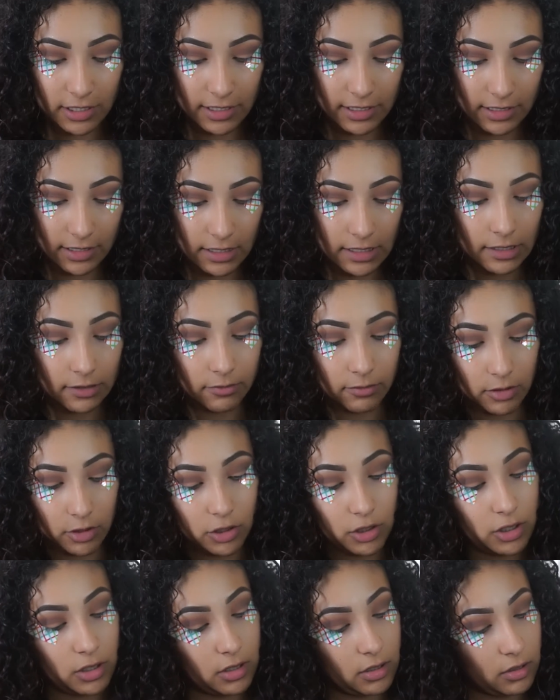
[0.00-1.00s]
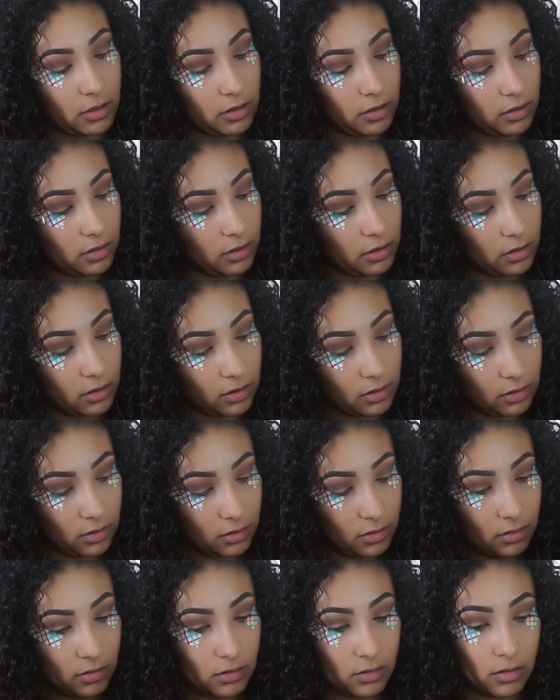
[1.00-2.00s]
in there, which is
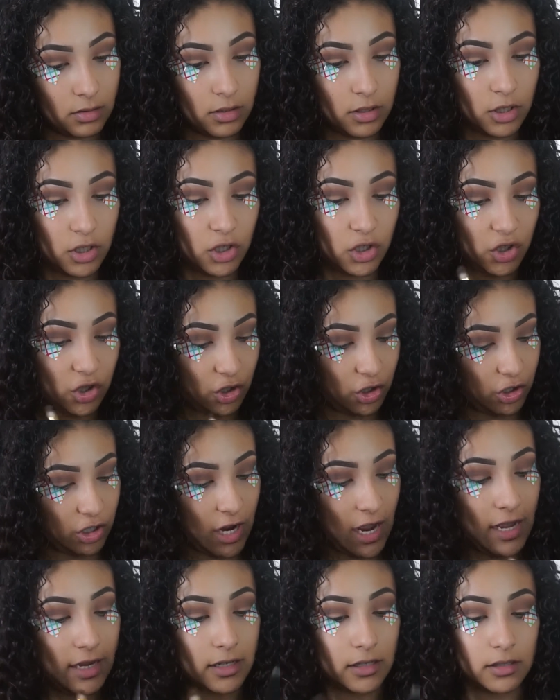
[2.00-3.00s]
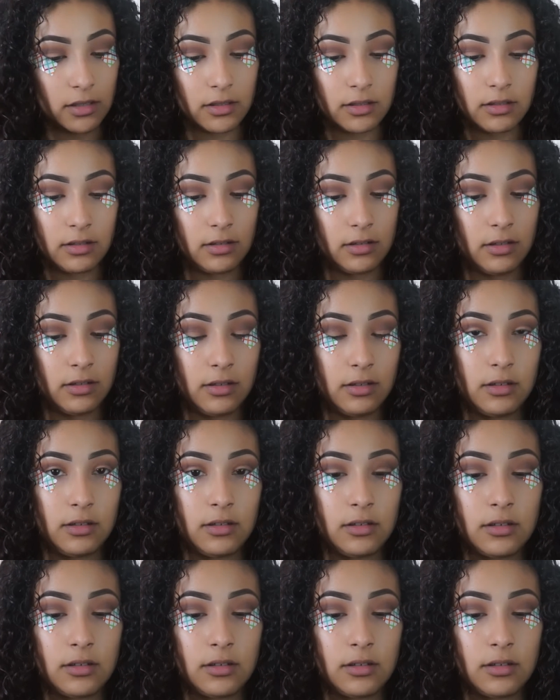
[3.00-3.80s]
Shax. And